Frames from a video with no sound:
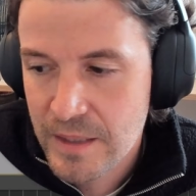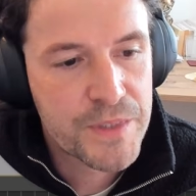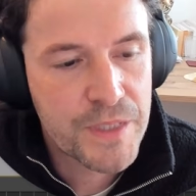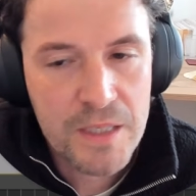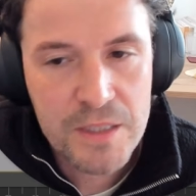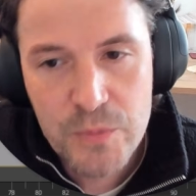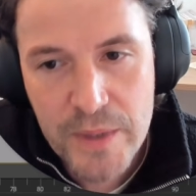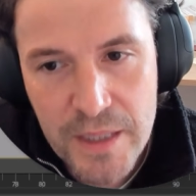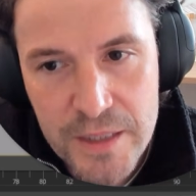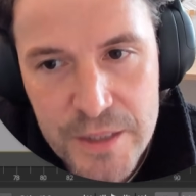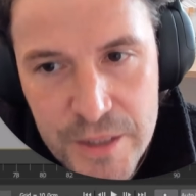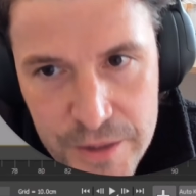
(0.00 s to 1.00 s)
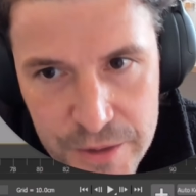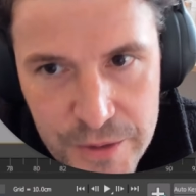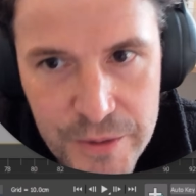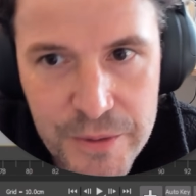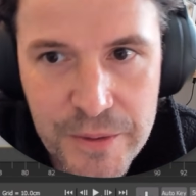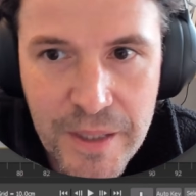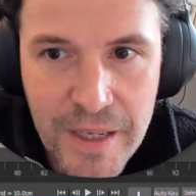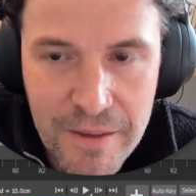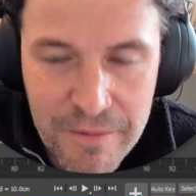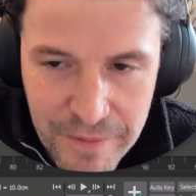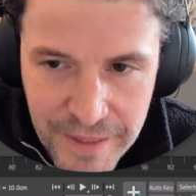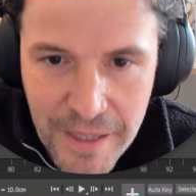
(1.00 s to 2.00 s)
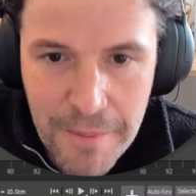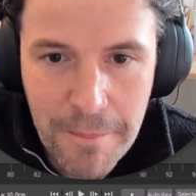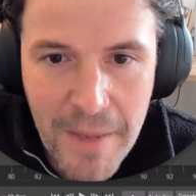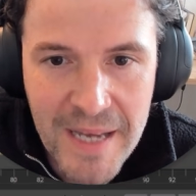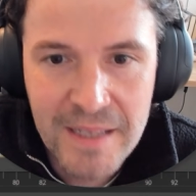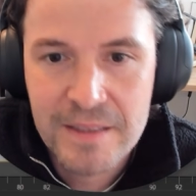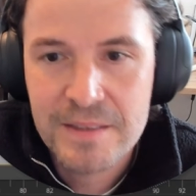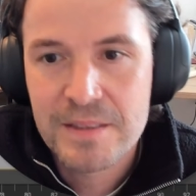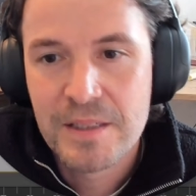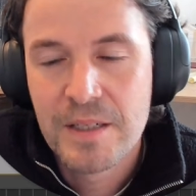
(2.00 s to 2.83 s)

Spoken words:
So last week I showed you Video Max,